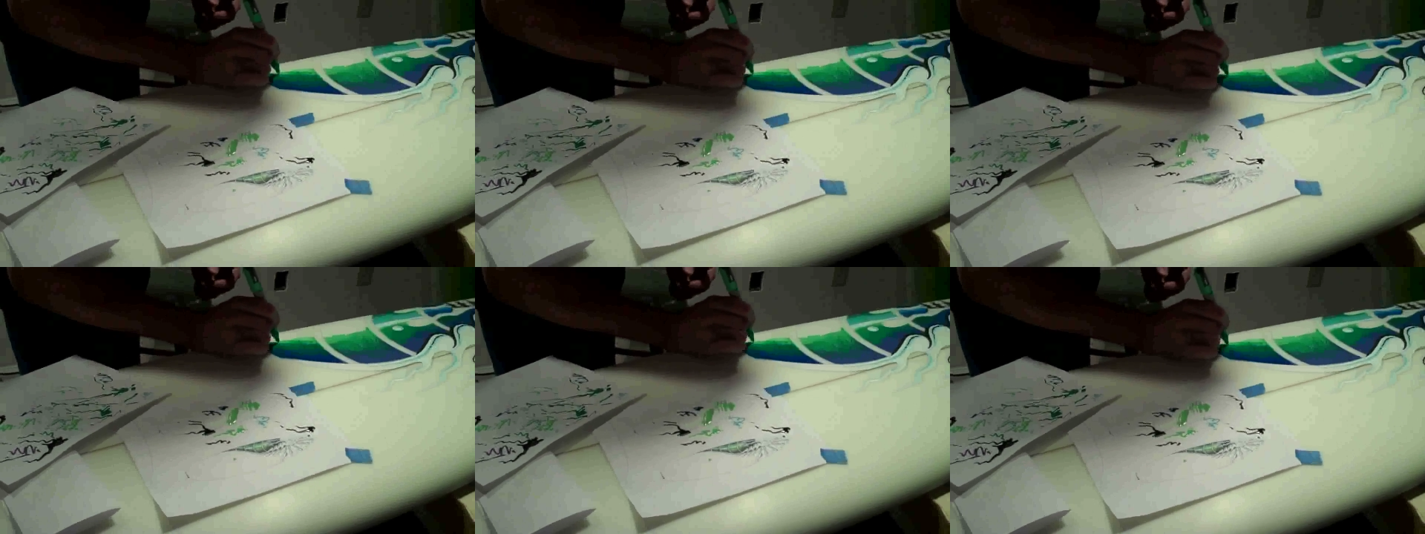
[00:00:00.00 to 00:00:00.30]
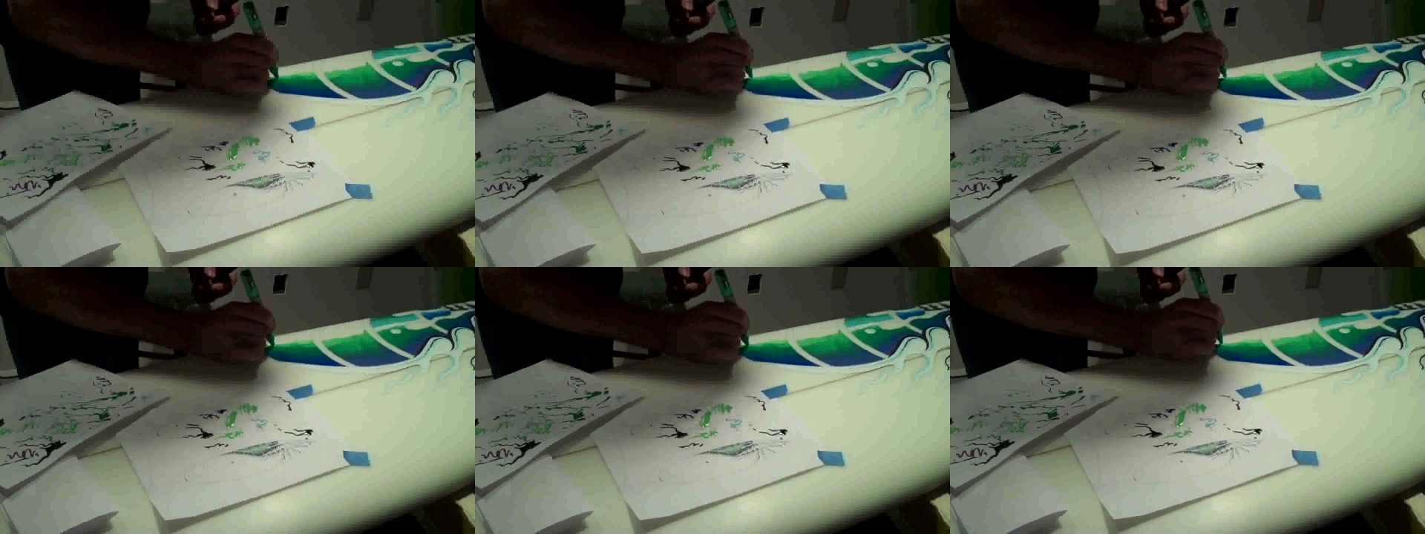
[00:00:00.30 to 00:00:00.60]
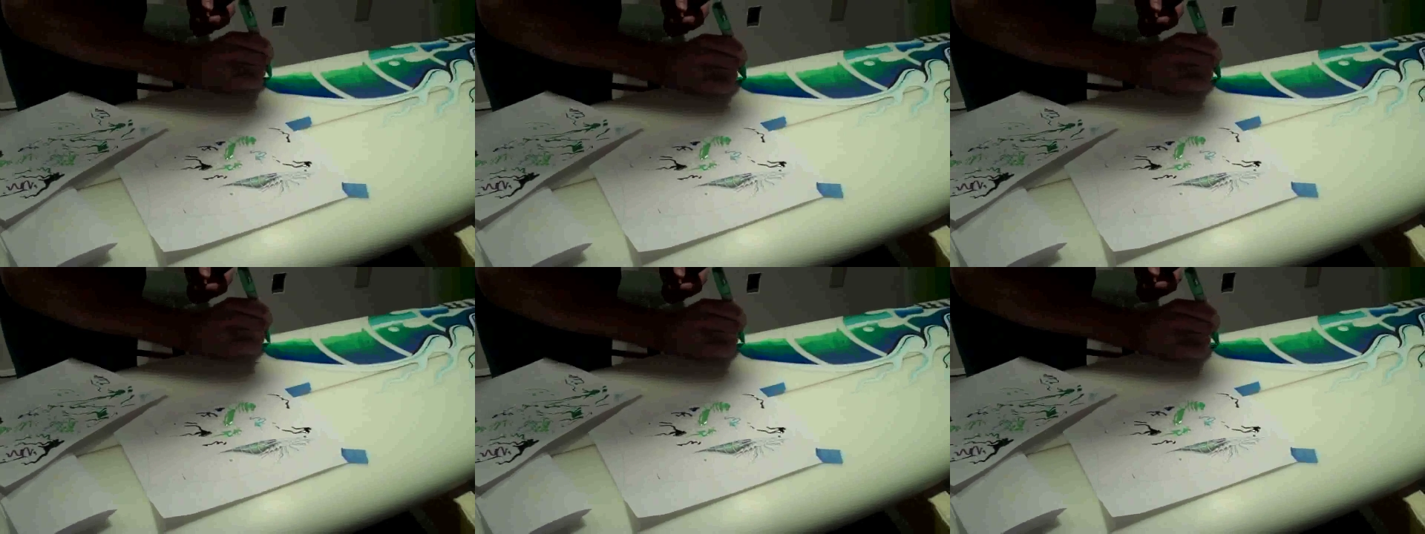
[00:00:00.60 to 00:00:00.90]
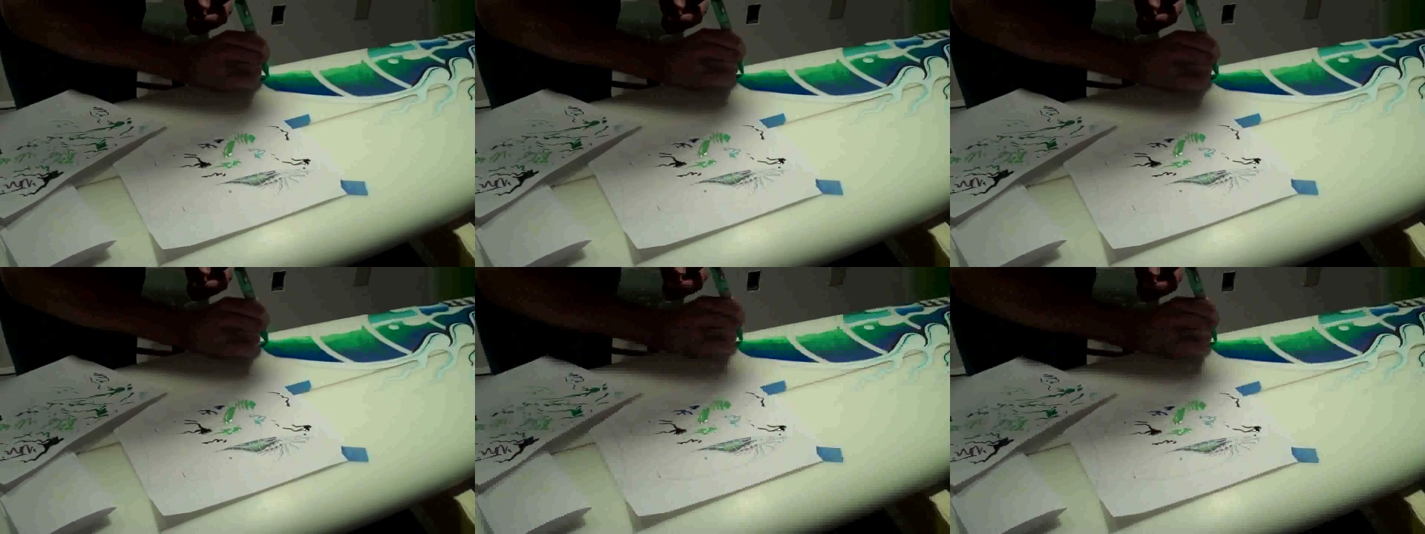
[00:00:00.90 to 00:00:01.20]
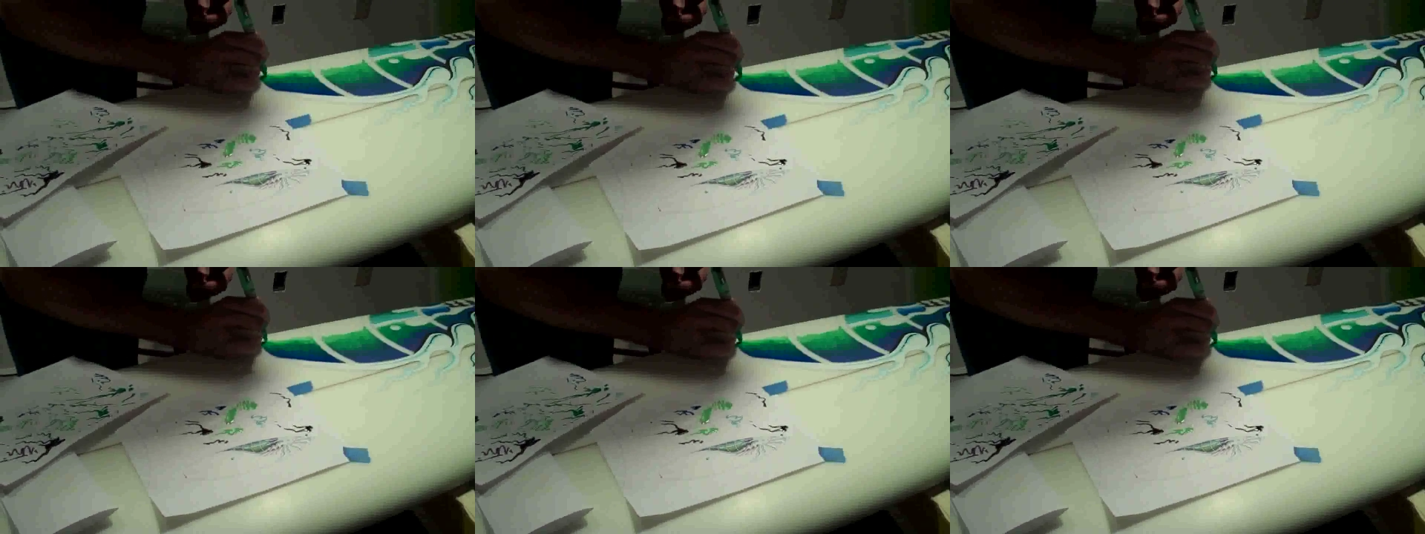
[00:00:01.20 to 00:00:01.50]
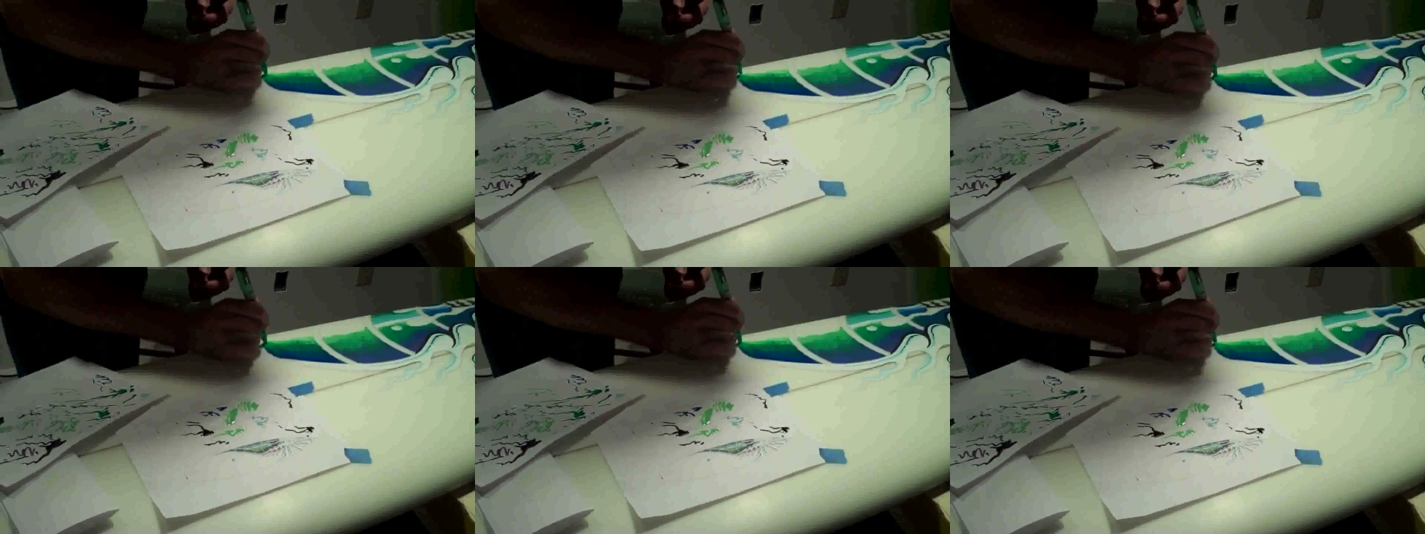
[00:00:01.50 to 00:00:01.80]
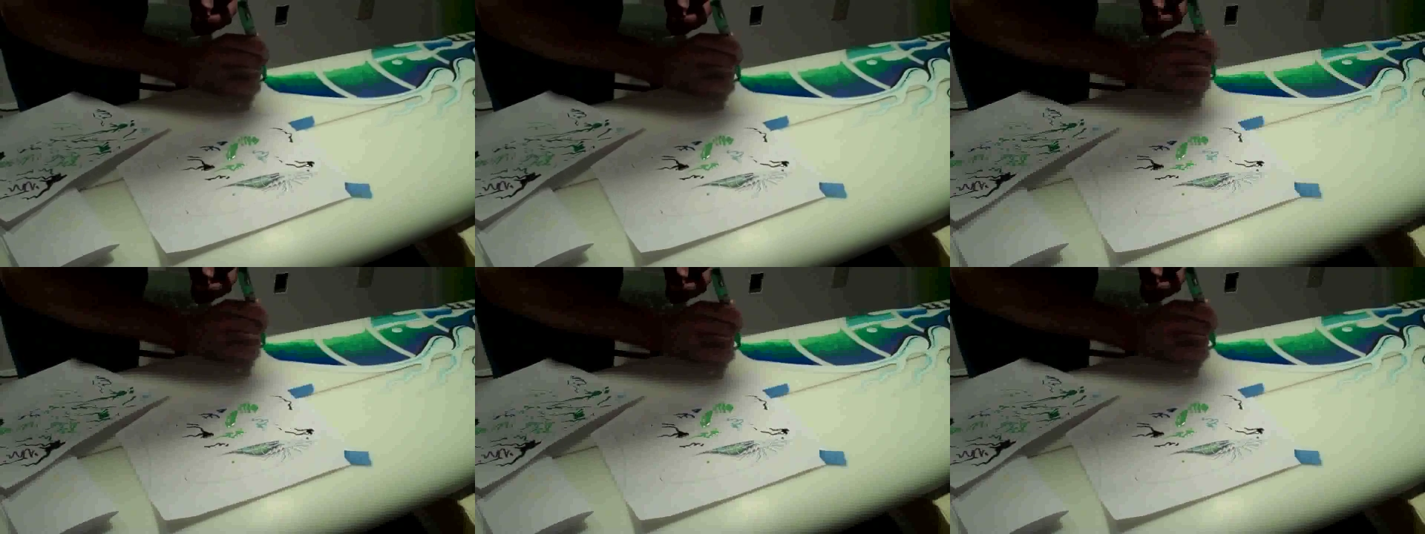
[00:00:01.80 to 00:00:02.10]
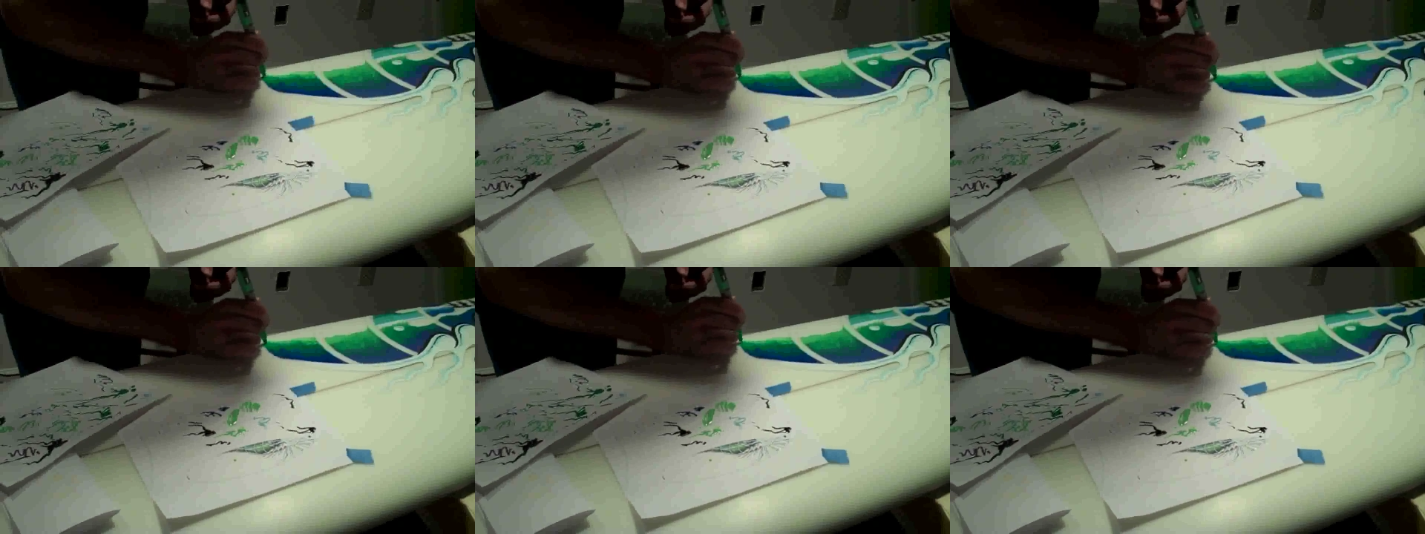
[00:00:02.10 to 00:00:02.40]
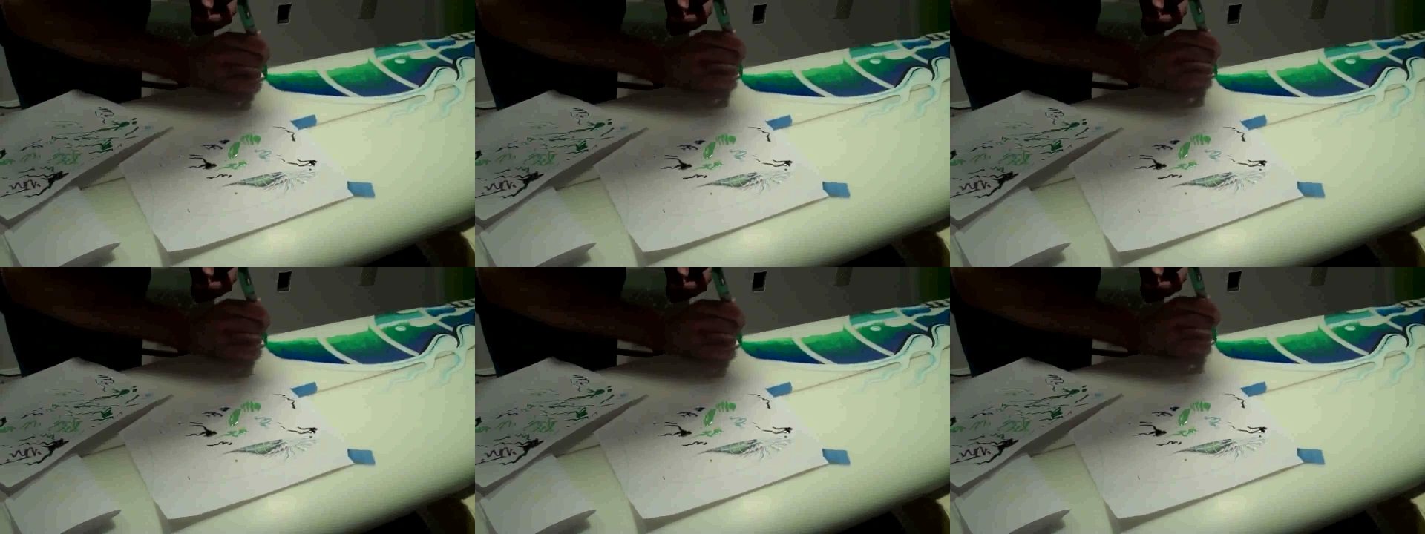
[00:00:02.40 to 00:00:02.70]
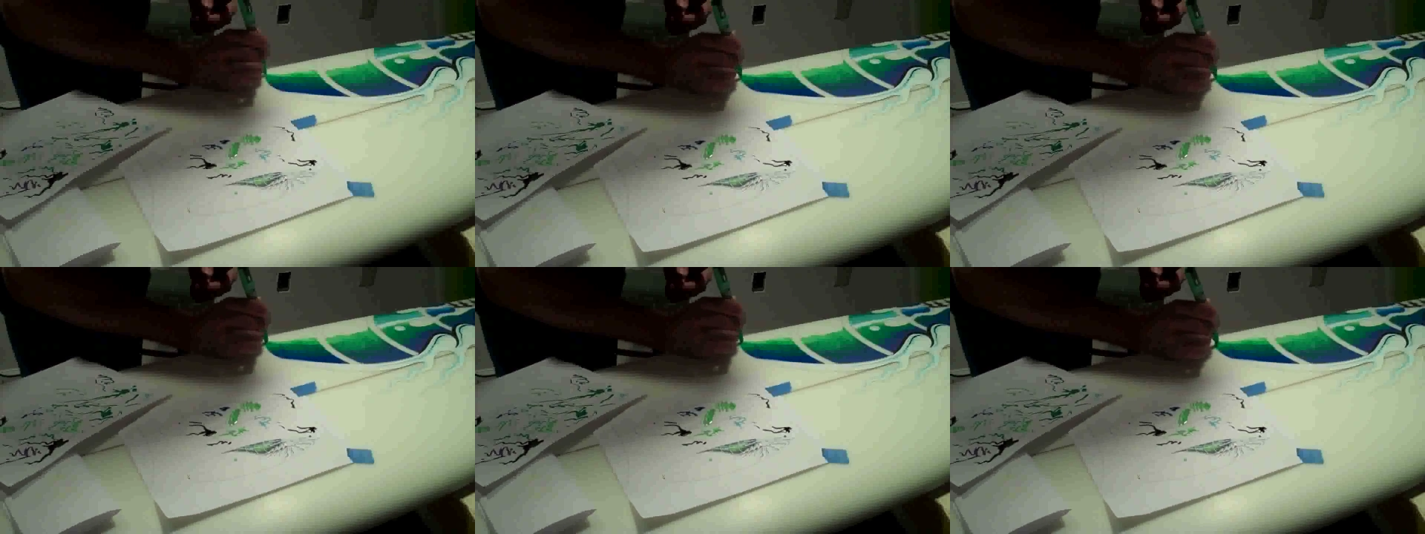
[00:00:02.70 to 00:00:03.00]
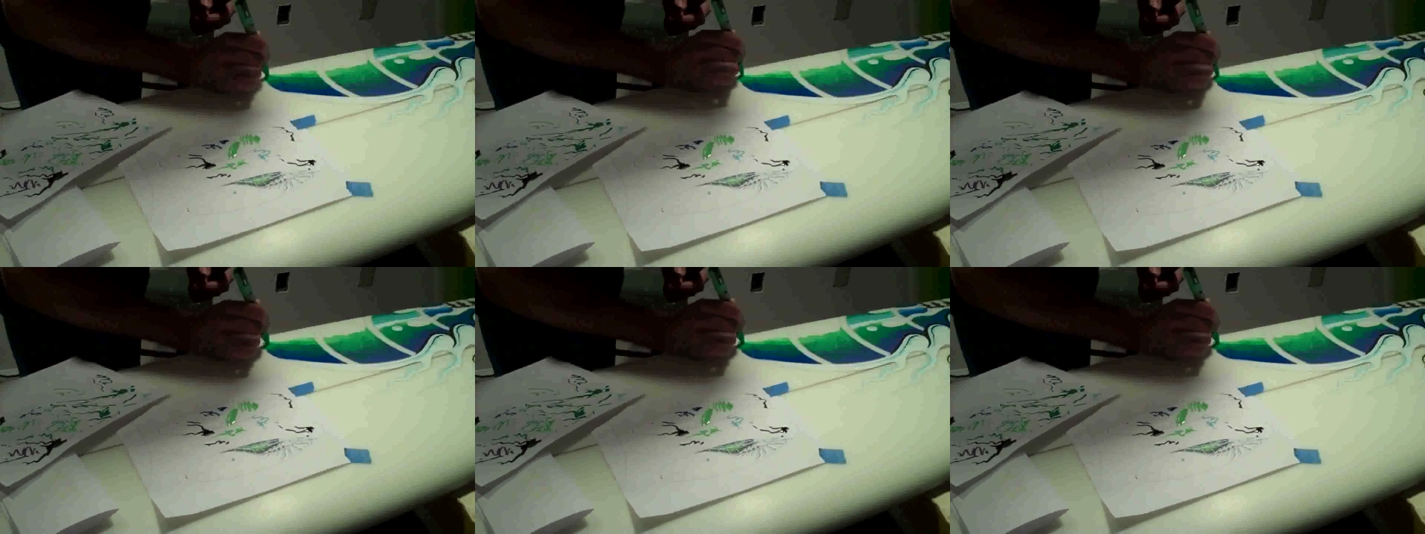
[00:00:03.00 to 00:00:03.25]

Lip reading: (no speaker visible)